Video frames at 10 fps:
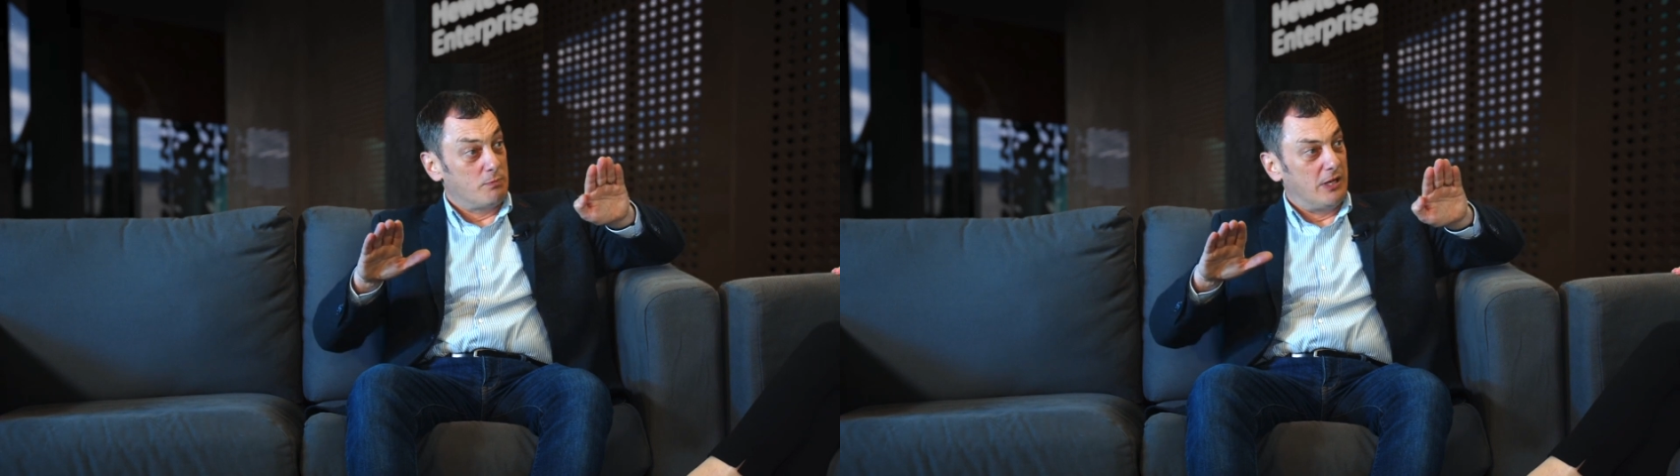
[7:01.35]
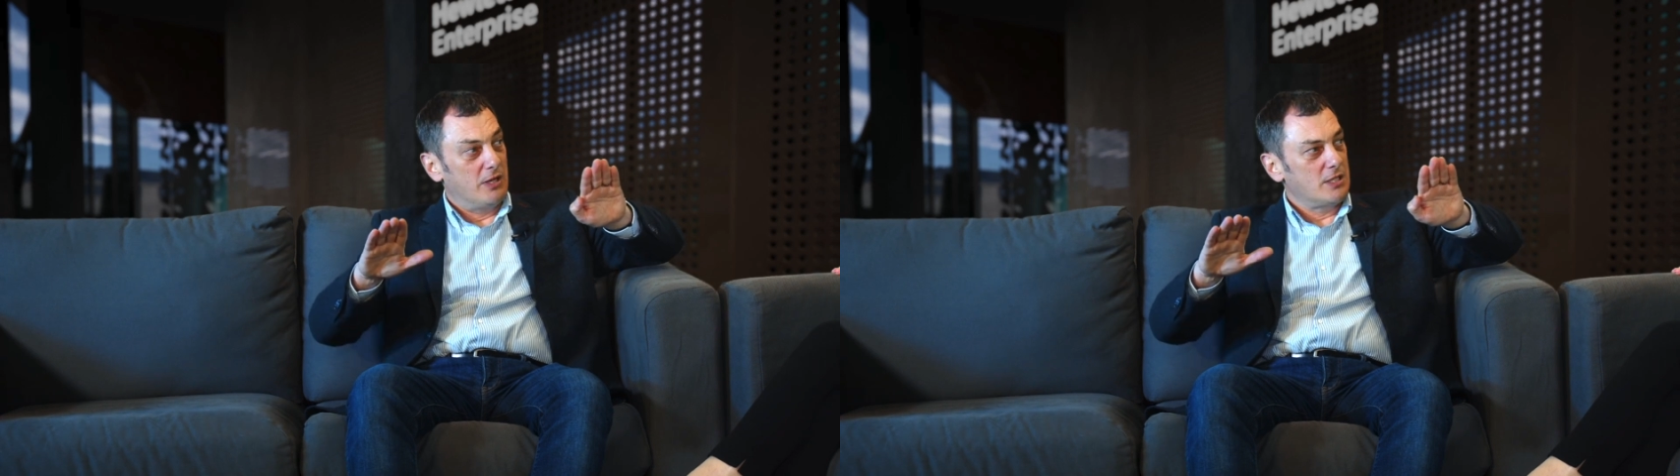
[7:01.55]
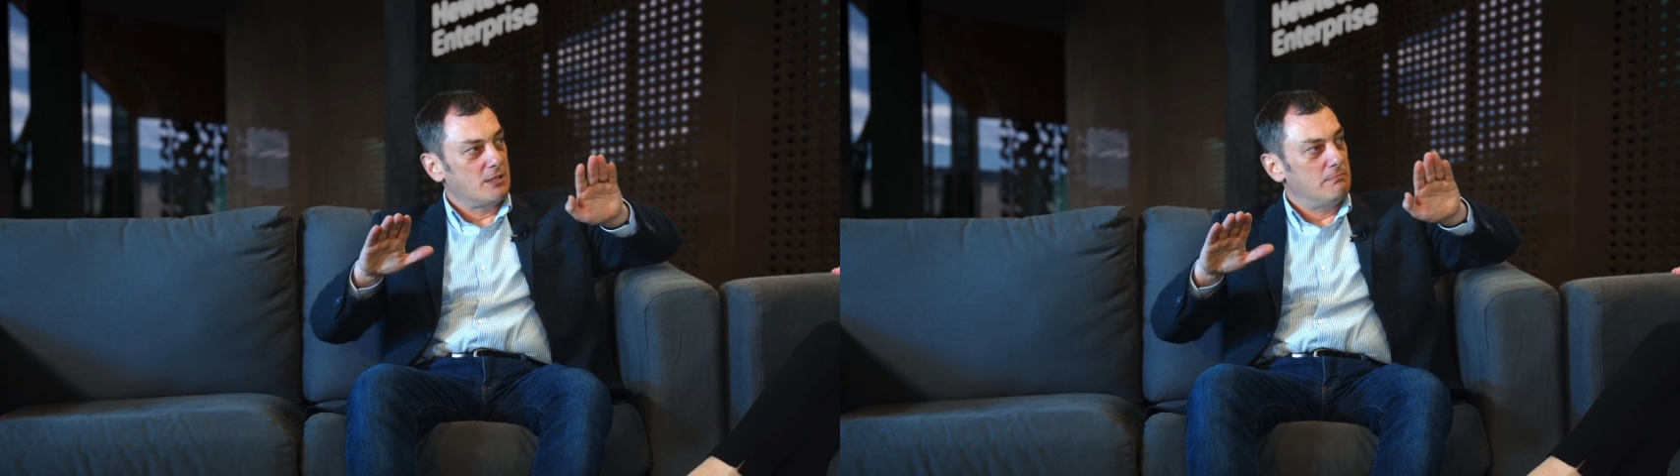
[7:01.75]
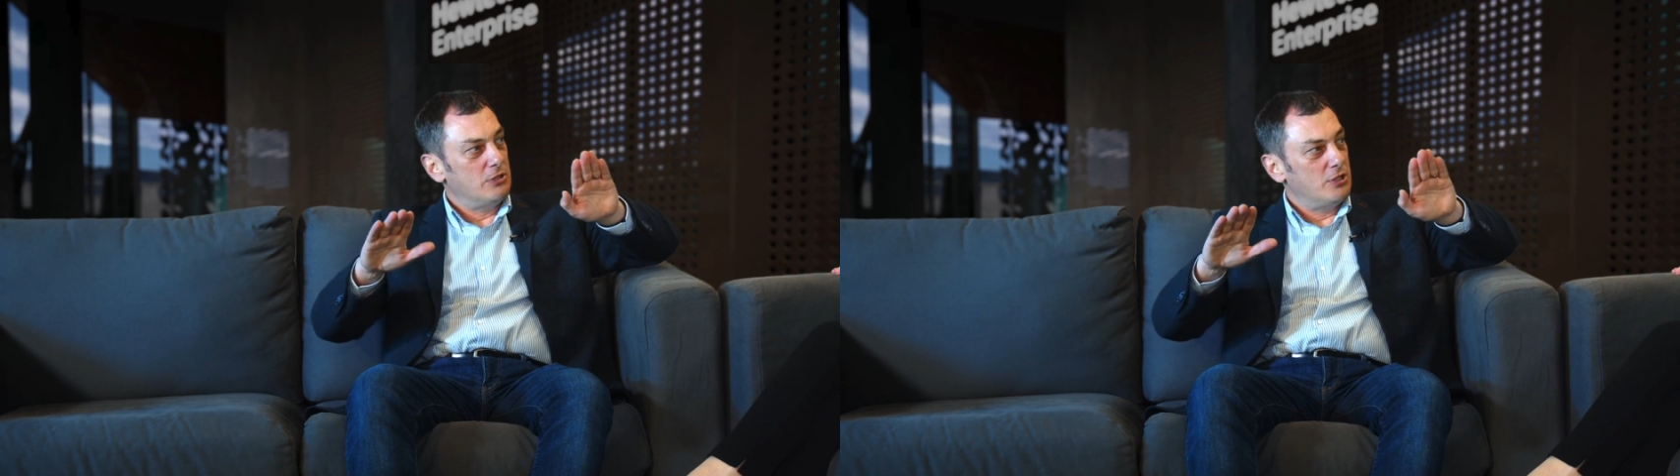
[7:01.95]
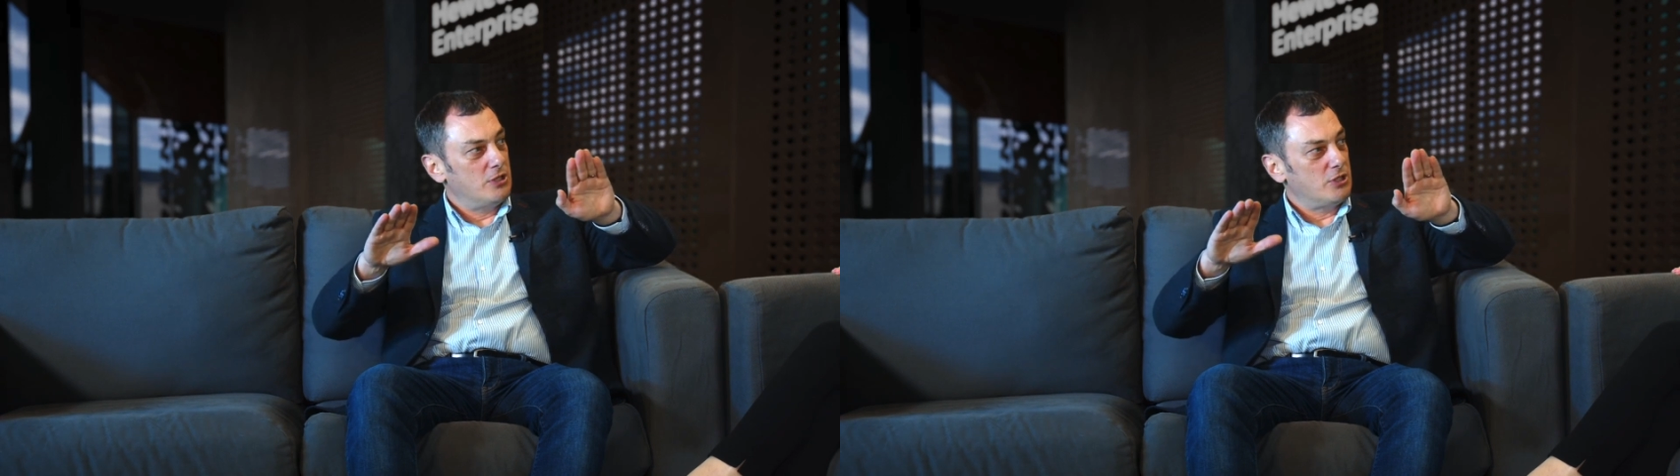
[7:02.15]
begun to
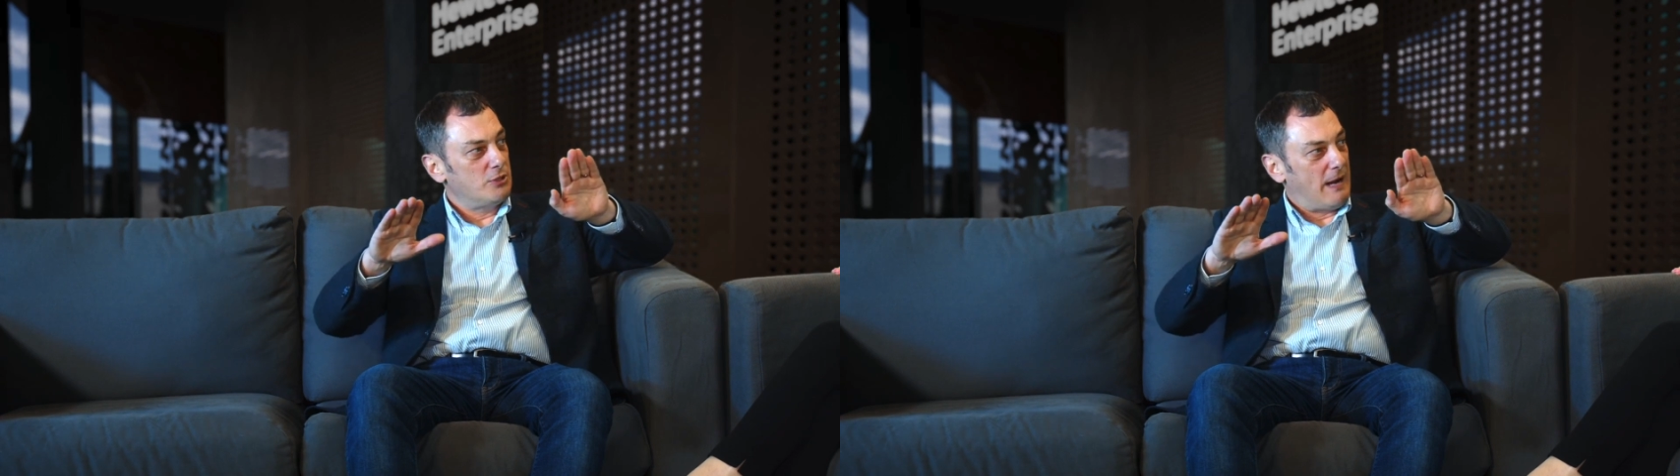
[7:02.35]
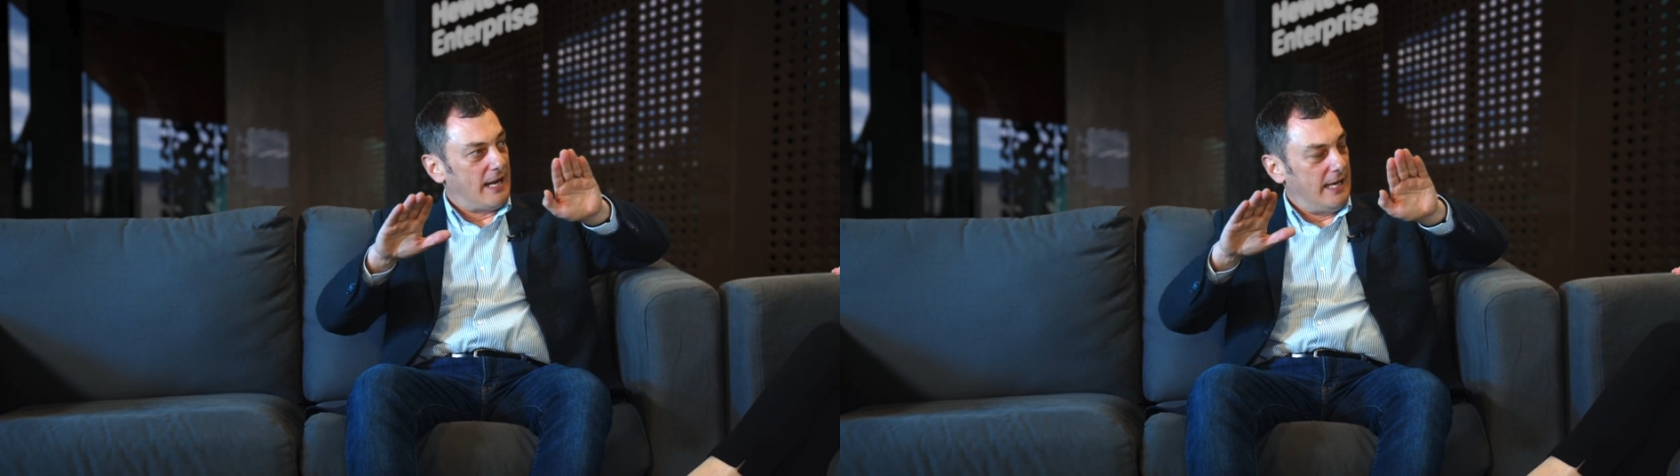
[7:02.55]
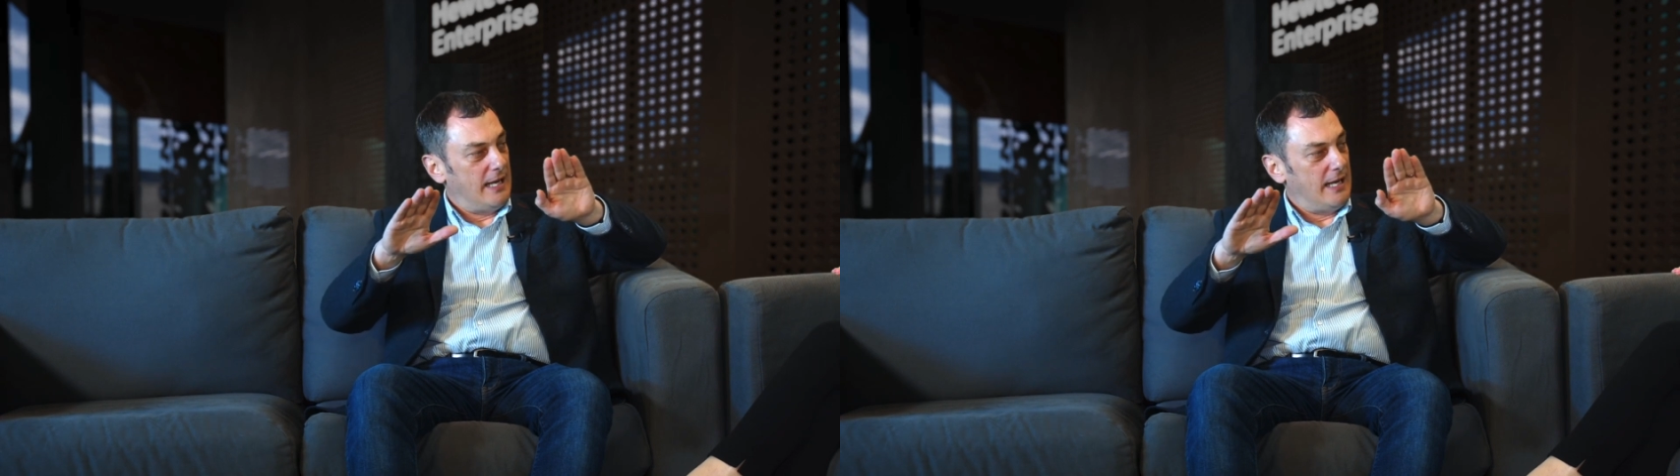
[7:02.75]
merge back